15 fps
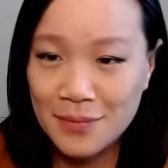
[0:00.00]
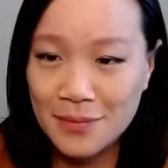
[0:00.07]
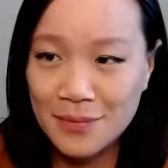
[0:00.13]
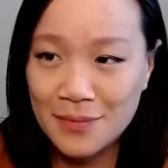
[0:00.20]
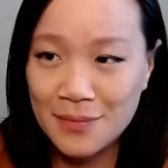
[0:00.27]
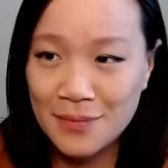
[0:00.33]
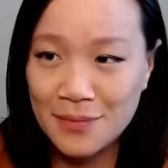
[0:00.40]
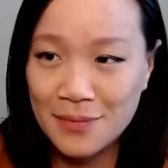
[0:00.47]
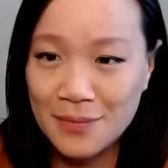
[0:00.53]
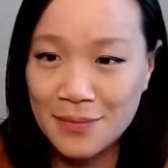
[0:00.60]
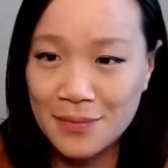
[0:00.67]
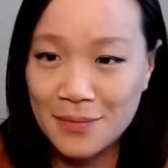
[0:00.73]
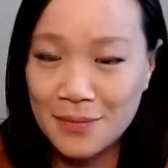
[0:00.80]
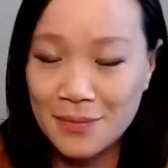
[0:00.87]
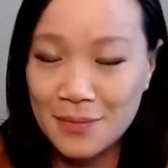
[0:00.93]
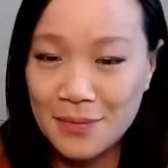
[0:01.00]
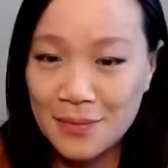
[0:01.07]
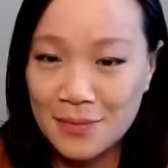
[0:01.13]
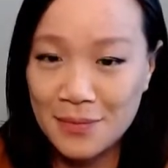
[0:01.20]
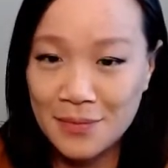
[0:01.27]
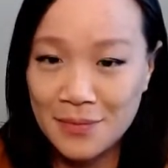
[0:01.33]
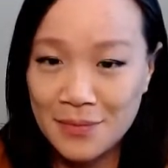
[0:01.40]

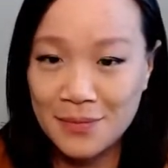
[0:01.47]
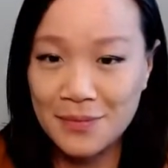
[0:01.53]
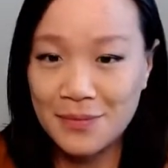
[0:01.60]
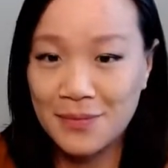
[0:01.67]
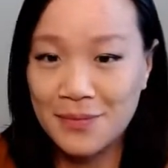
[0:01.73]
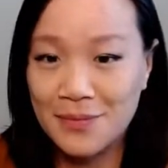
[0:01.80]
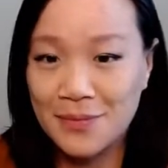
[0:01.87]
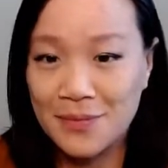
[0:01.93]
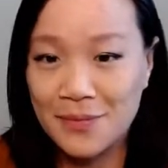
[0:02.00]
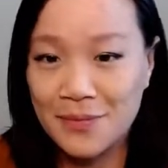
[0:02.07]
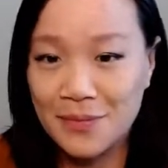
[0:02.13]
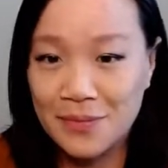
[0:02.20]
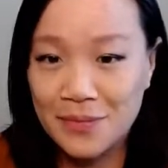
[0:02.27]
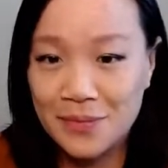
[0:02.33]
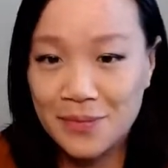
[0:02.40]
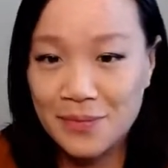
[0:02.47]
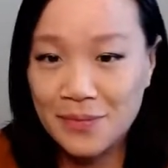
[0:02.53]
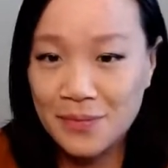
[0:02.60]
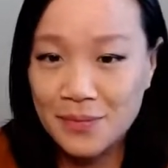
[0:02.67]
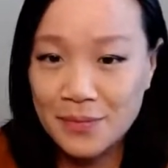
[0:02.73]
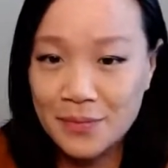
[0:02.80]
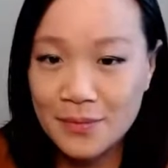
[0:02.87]

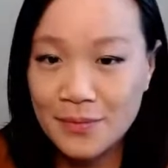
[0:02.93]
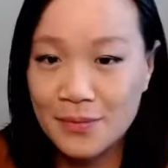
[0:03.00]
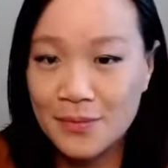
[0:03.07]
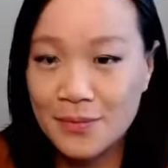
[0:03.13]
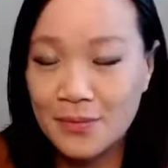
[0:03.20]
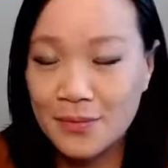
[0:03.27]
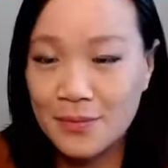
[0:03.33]
(silent)